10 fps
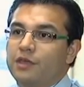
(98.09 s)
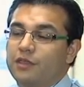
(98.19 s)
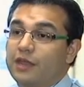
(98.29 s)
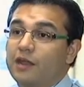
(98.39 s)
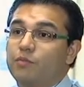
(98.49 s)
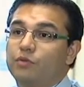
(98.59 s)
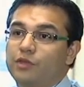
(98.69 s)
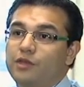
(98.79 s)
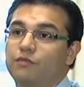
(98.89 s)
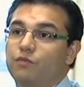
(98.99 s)
that I
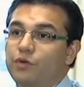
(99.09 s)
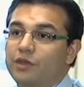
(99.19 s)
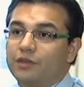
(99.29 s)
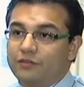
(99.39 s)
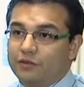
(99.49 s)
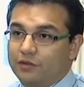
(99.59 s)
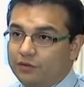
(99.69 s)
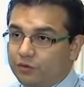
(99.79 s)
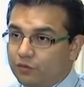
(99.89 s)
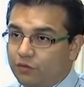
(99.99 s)
believe we as
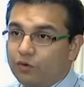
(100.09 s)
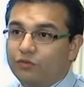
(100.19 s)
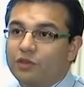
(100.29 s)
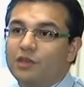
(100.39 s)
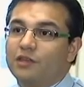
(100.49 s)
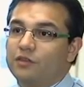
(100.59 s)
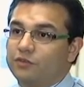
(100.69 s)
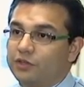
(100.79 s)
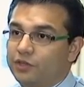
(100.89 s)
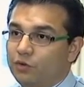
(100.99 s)
a university and as
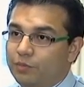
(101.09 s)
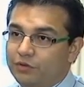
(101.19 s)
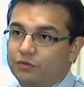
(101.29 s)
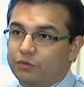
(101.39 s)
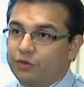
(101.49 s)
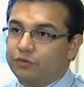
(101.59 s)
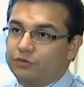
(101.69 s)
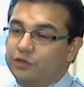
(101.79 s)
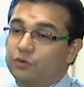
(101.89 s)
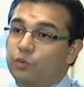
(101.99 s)
a Latino Business Resource
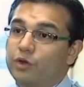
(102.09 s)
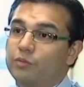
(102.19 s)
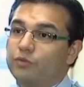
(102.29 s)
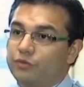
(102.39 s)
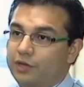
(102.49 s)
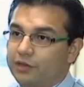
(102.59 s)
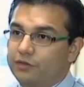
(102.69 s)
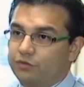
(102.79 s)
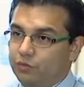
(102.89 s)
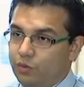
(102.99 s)
Center were able to get
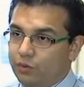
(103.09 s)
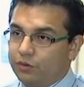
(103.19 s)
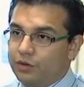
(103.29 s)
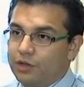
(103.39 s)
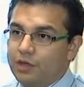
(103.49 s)
this award.